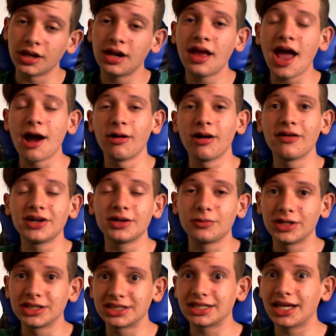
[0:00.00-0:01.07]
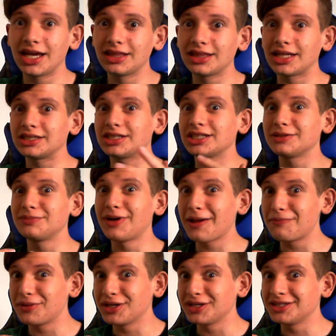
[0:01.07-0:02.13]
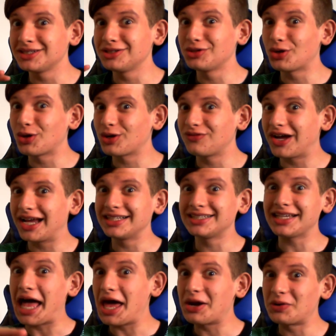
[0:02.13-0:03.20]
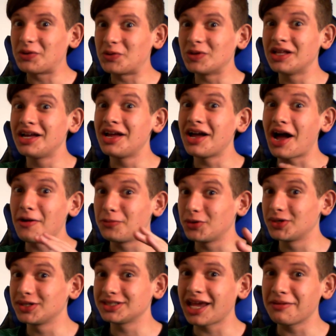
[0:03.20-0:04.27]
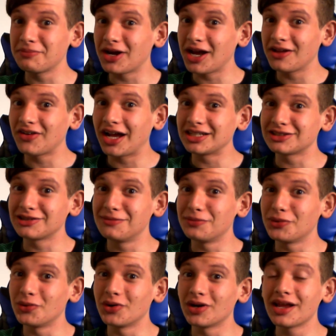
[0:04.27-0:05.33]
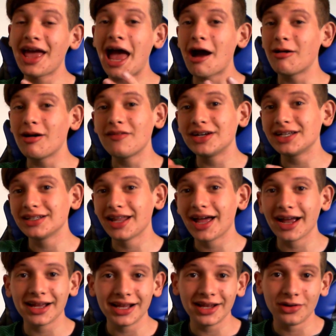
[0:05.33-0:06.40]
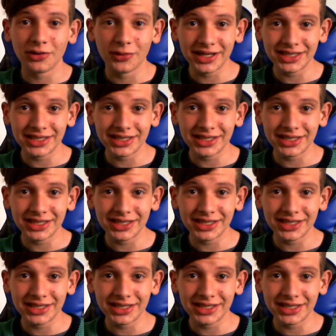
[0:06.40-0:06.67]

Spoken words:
However, once again, that's just my opinion, not advice at all. I wouldn't take my advice on board. However, like I always